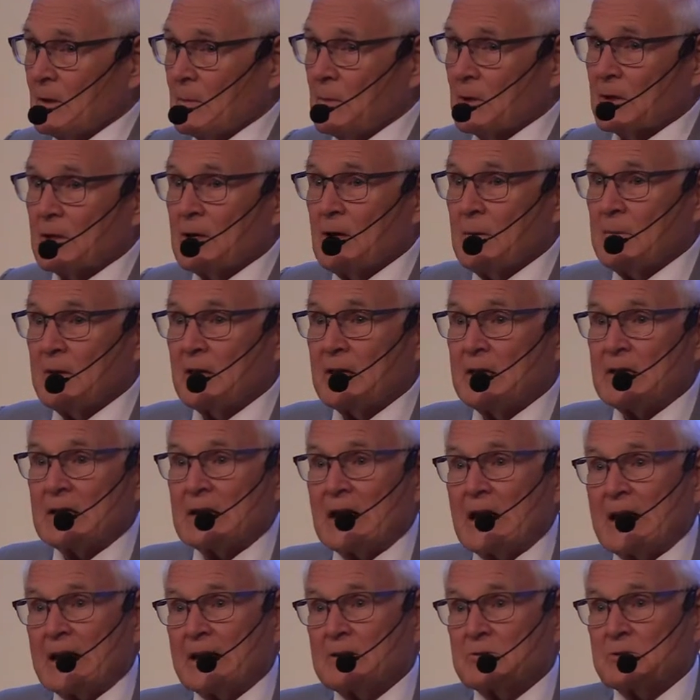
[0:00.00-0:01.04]
but coming in
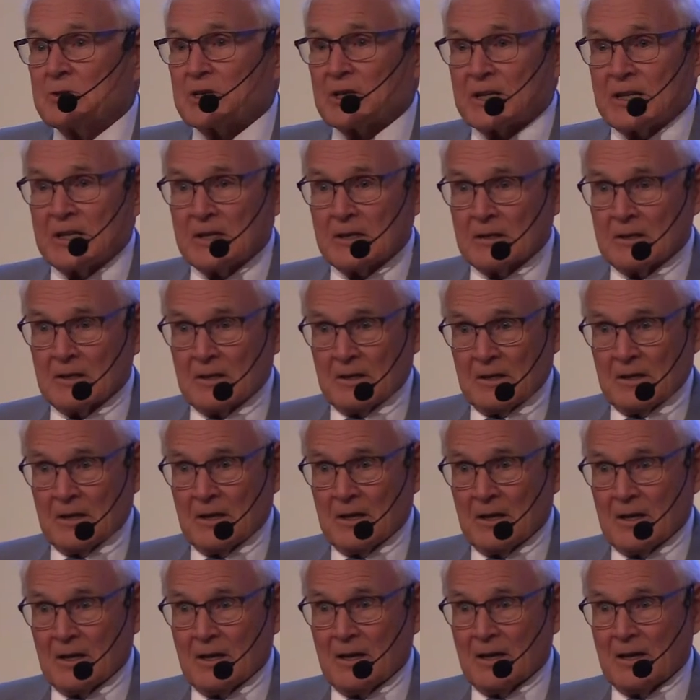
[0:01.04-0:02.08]
like it was
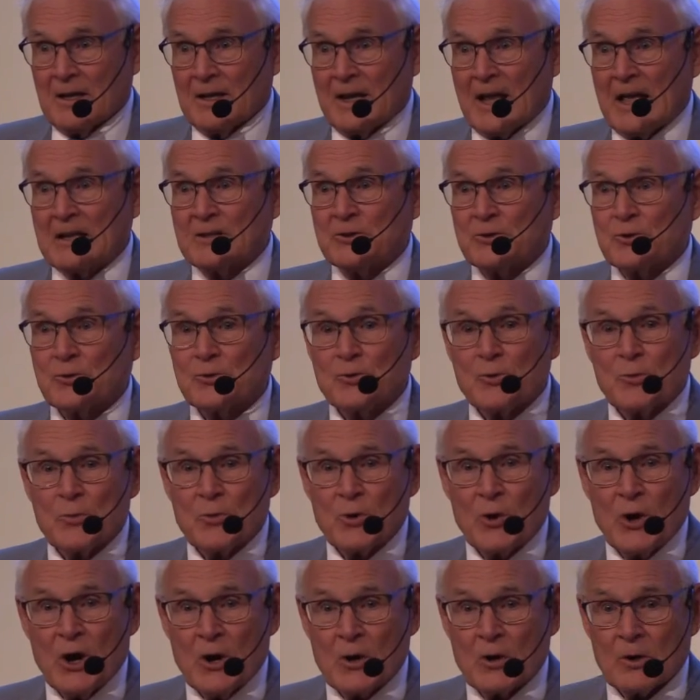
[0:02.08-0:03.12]
an answer to
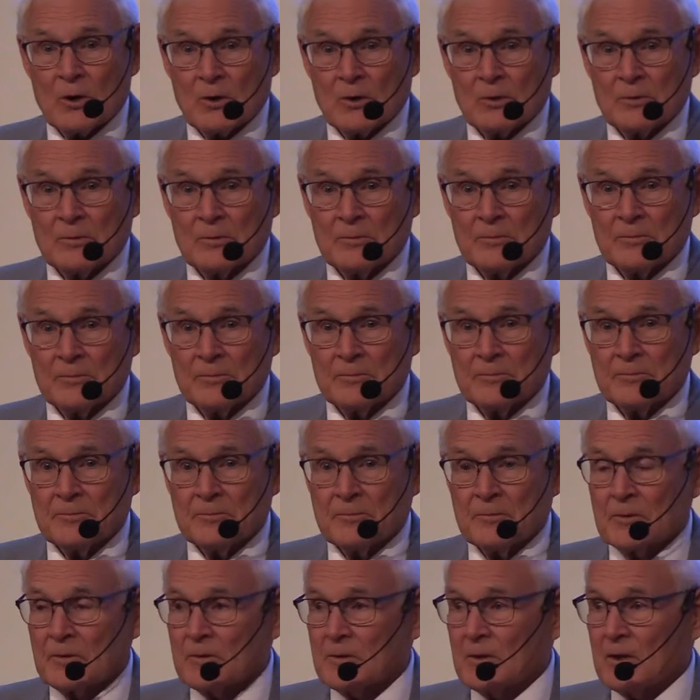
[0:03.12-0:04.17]
prayer
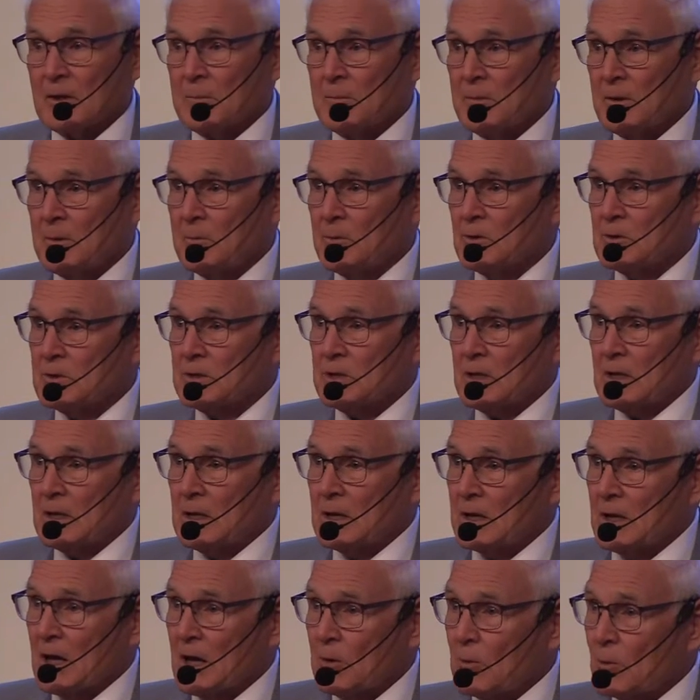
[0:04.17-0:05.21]
that members
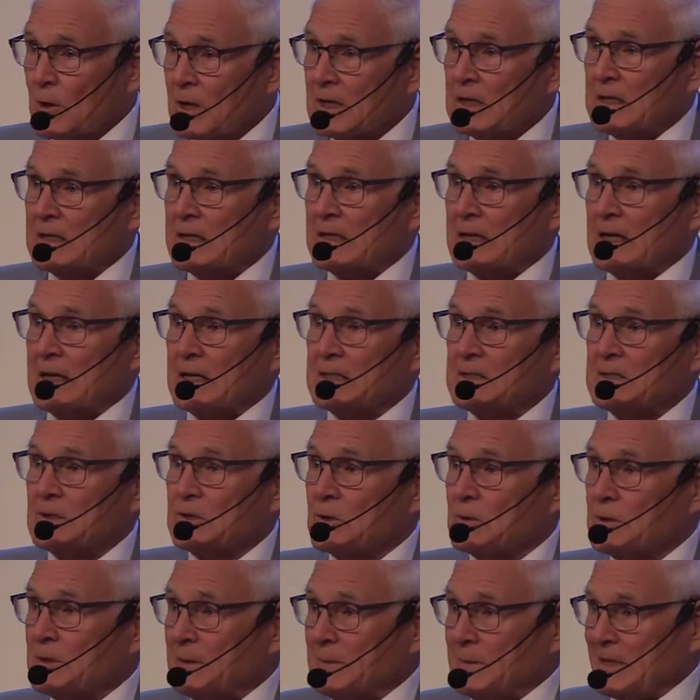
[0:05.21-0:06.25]
not recognizing
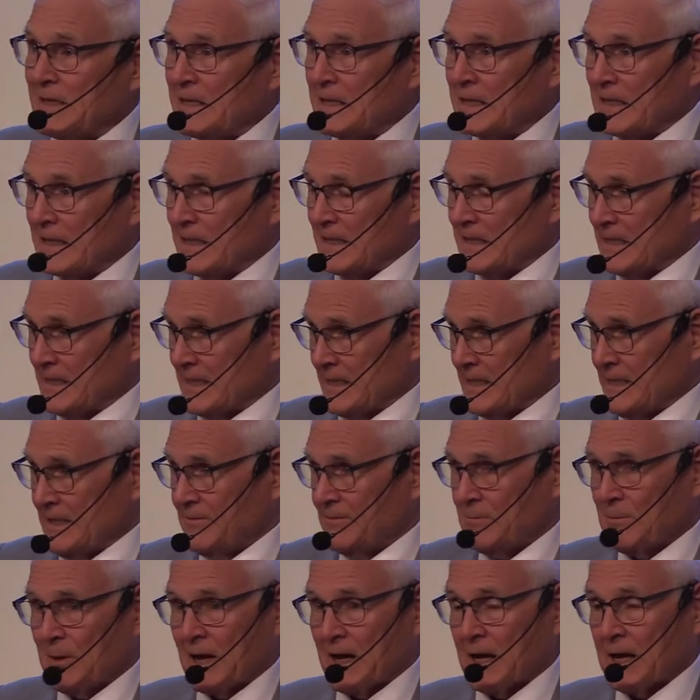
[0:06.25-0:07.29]
or being
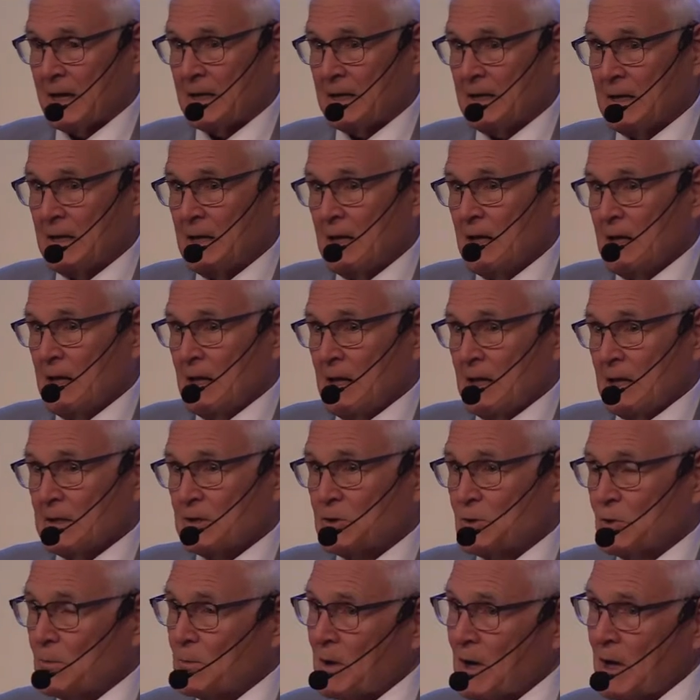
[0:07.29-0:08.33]
deceived by. And
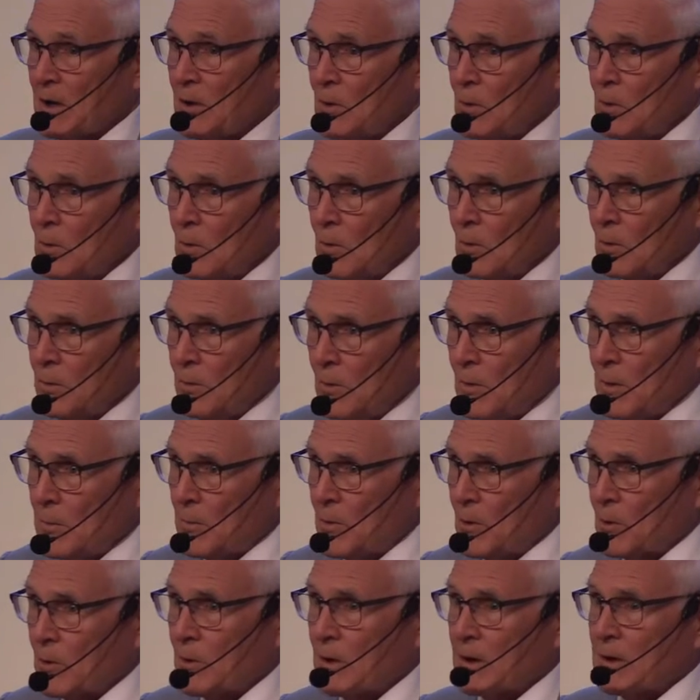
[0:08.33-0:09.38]
so my whole
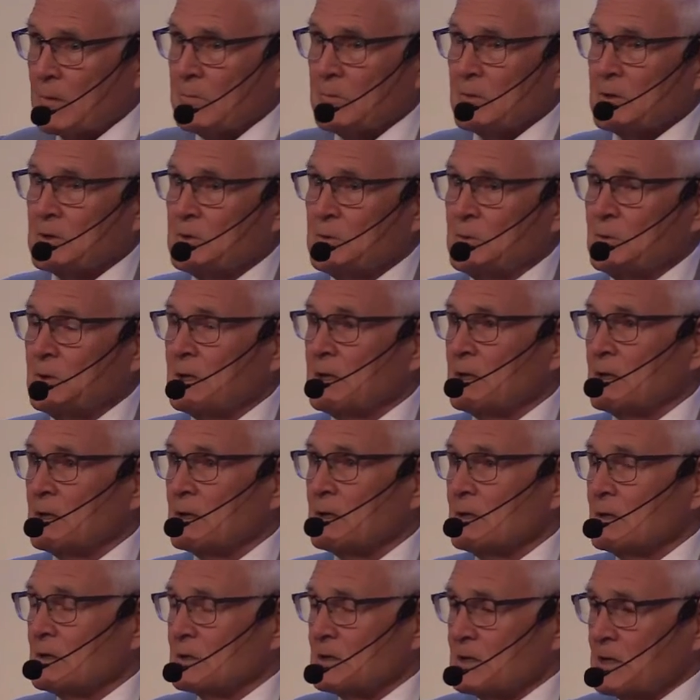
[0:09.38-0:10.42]
program this
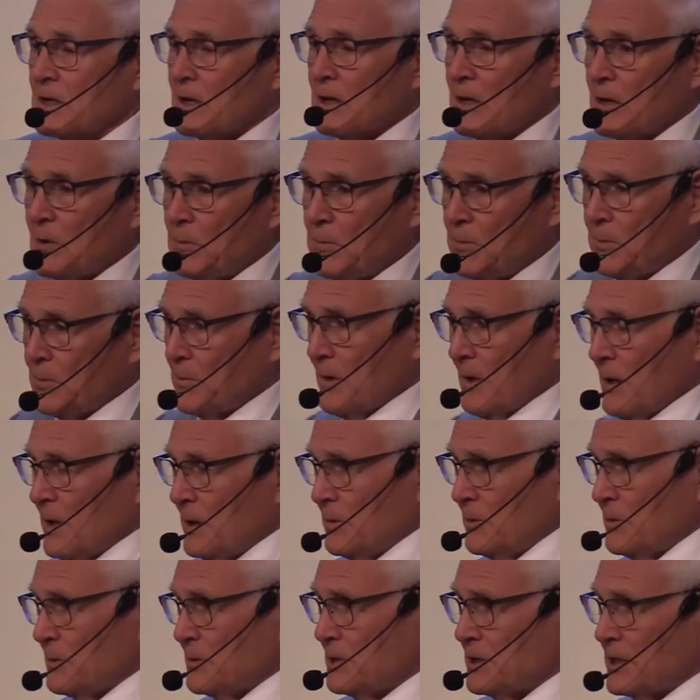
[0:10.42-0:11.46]
weekend is to help
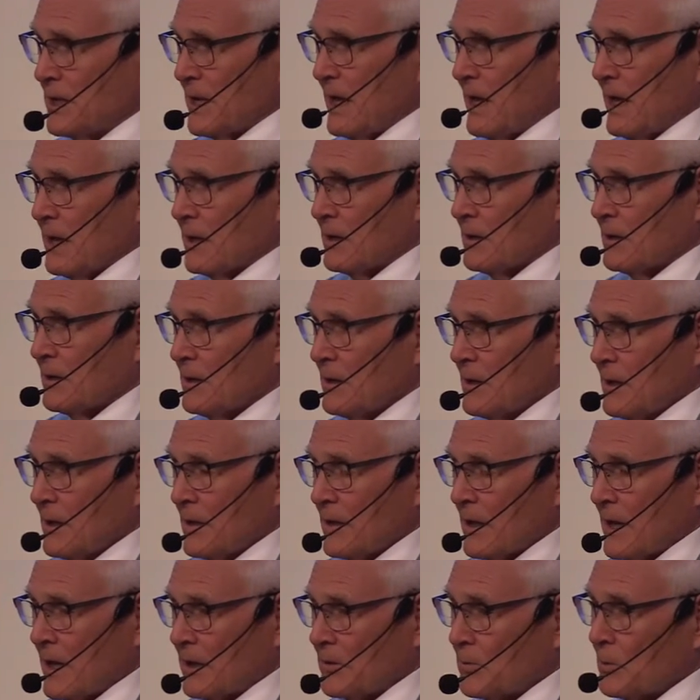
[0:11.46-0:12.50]
understand
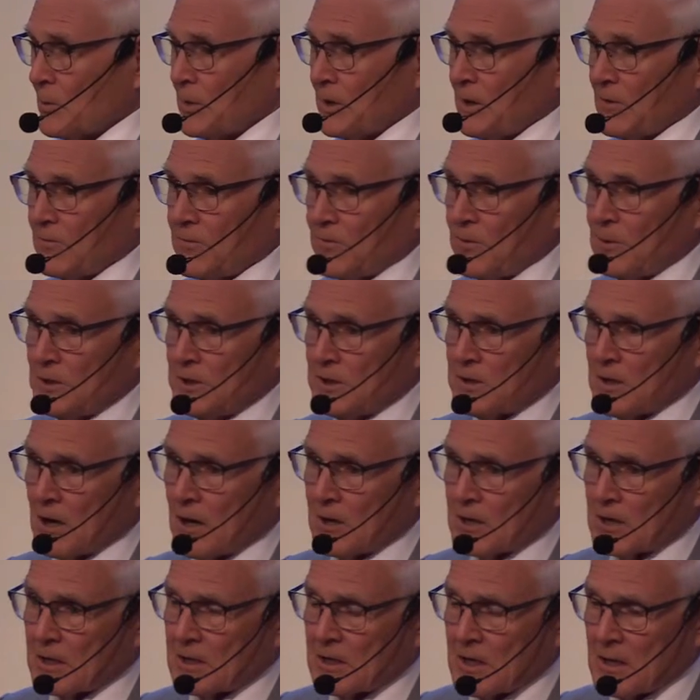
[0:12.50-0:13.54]
that. When it first
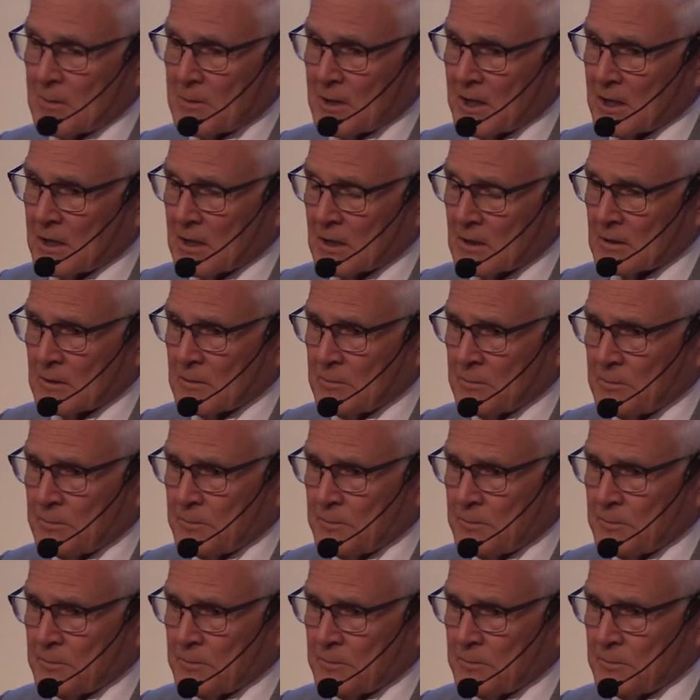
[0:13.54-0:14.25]
started coming in,